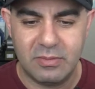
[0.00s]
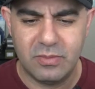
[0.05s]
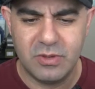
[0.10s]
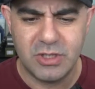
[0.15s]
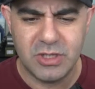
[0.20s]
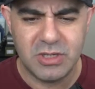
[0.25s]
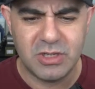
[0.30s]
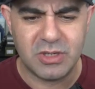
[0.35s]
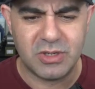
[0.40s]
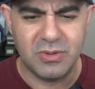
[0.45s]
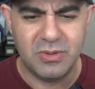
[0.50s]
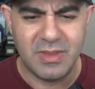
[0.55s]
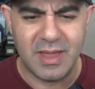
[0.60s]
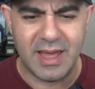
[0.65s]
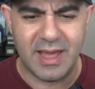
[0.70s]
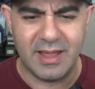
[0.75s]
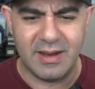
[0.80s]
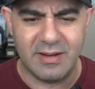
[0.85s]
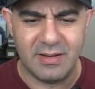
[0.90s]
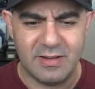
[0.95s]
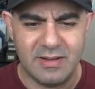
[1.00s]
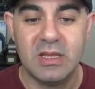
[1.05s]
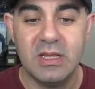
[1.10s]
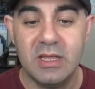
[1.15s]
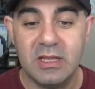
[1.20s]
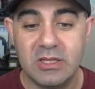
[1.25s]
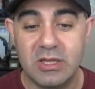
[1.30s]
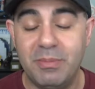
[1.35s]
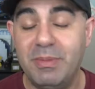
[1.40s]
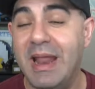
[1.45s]
should do that.
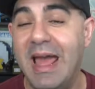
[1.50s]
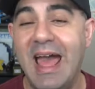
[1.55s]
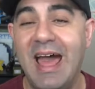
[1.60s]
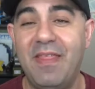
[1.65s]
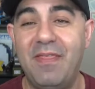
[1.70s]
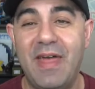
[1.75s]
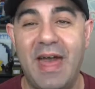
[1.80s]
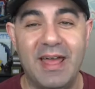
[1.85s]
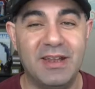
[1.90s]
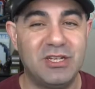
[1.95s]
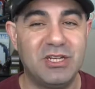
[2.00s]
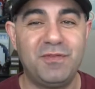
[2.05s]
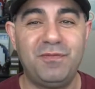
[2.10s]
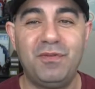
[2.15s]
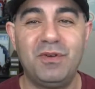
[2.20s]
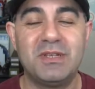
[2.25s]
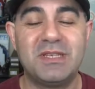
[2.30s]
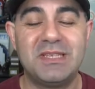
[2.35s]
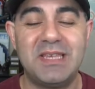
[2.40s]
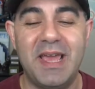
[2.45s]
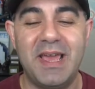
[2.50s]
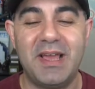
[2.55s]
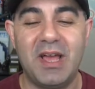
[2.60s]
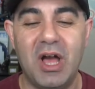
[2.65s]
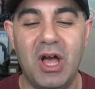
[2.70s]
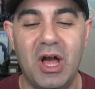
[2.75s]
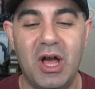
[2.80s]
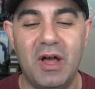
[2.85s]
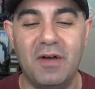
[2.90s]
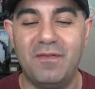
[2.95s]
So I'm going to add that just for the sake
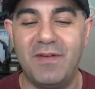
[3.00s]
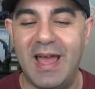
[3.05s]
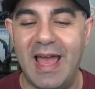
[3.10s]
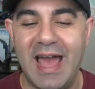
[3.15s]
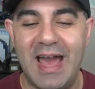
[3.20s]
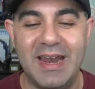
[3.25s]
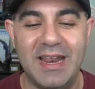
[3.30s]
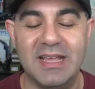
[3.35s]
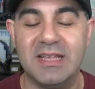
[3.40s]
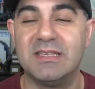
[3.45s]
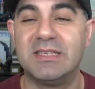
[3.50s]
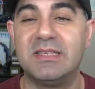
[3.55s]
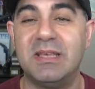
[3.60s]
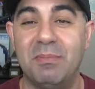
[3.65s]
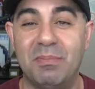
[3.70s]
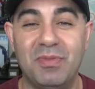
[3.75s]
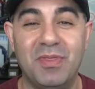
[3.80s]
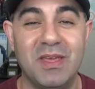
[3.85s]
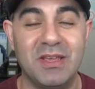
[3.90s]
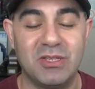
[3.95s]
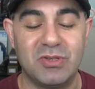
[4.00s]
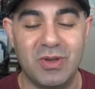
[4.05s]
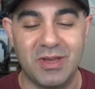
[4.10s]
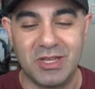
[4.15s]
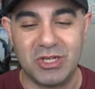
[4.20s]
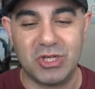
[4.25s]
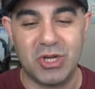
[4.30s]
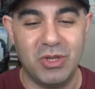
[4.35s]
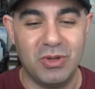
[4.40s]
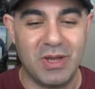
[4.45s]
of adding something so I
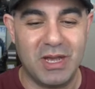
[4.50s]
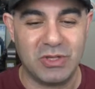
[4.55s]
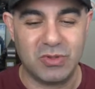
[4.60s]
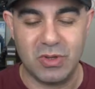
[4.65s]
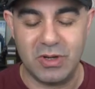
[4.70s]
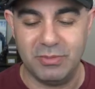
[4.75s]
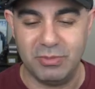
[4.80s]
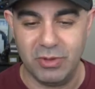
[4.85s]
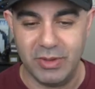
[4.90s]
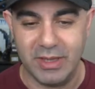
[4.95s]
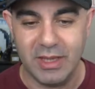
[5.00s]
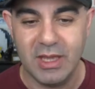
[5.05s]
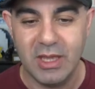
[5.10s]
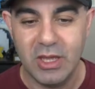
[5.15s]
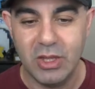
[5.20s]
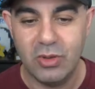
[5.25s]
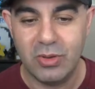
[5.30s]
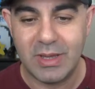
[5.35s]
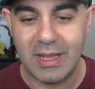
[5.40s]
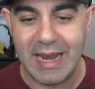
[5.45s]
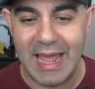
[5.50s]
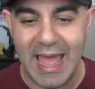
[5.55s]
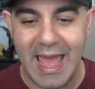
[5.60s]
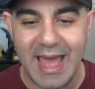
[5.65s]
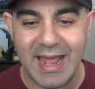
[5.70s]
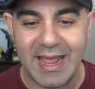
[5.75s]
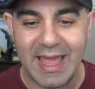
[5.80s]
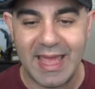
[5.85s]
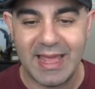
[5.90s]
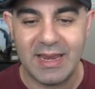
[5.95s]
can show you guys what I'm doing. You can
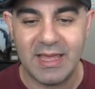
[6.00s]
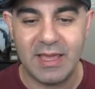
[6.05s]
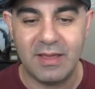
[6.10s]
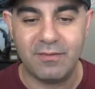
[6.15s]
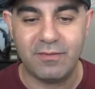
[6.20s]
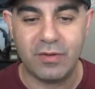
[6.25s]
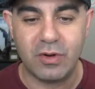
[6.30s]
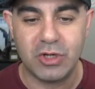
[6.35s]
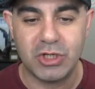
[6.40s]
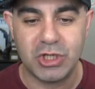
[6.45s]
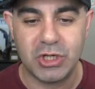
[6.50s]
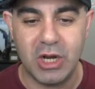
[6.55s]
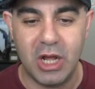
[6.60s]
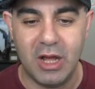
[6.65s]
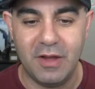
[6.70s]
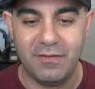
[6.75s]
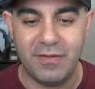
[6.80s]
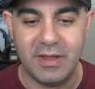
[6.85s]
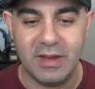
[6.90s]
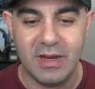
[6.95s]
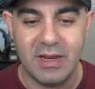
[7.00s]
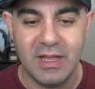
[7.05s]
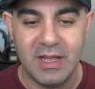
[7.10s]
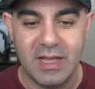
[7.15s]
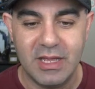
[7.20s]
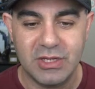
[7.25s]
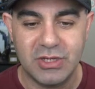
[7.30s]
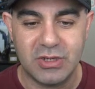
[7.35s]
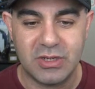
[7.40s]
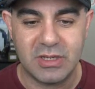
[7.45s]
add any version of it.
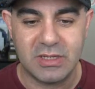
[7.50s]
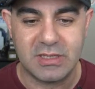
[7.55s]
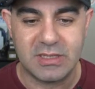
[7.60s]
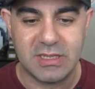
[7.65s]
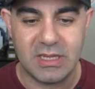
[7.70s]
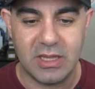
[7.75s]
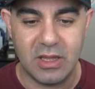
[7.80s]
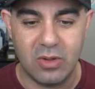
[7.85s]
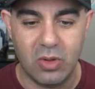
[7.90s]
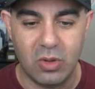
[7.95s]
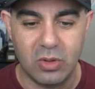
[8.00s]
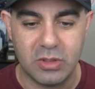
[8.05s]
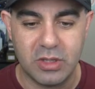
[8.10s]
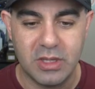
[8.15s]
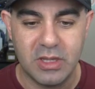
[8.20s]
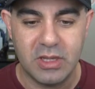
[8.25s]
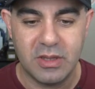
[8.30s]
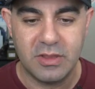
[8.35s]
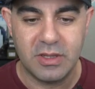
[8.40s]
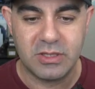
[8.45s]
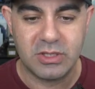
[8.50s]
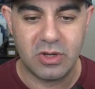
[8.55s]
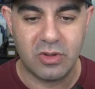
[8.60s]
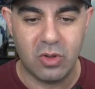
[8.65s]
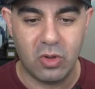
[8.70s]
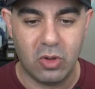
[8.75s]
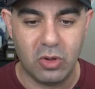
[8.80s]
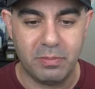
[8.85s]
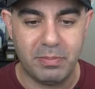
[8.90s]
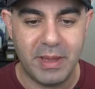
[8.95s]
As you can see, these are
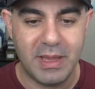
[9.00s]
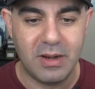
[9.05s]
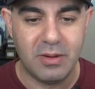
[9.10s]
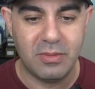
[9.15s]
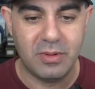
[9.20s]
the old beta